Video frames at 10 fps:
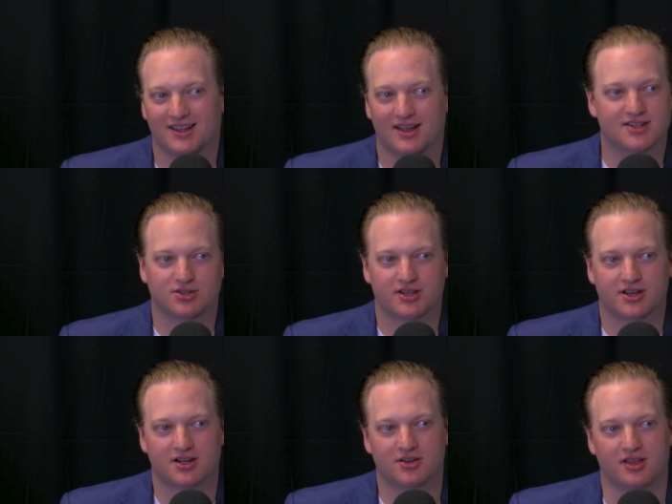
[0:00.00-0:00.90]
That's the only thing
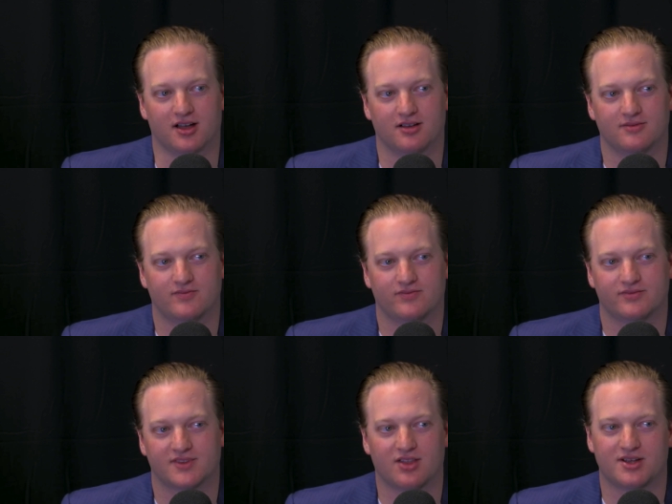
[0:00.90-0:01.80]
you can do, though.
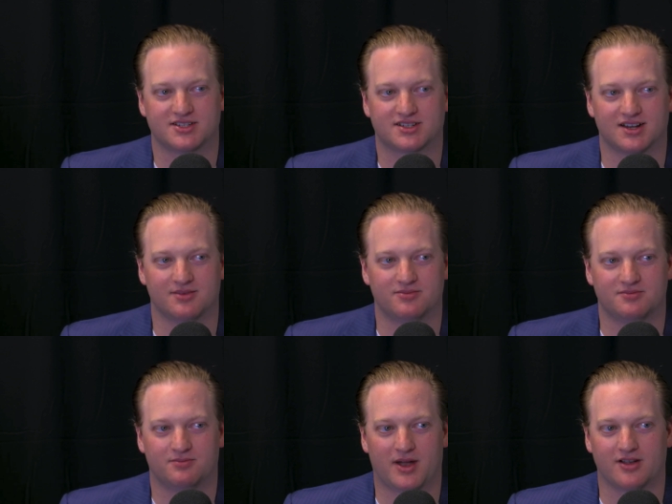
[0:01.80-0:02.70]
Otherwise, it's going to
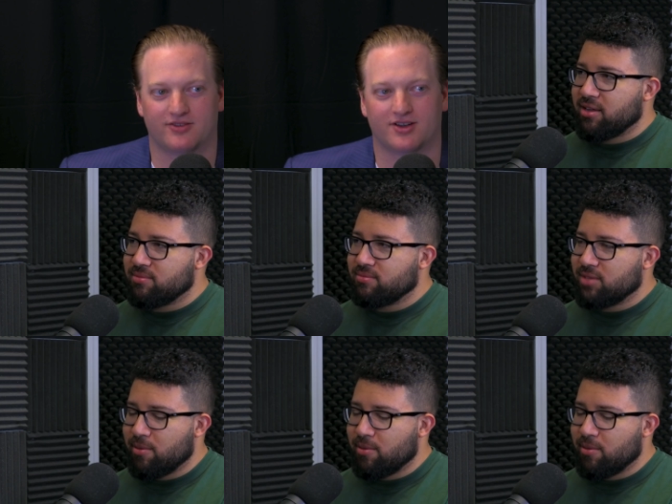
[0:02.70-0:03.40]
bite your finger off.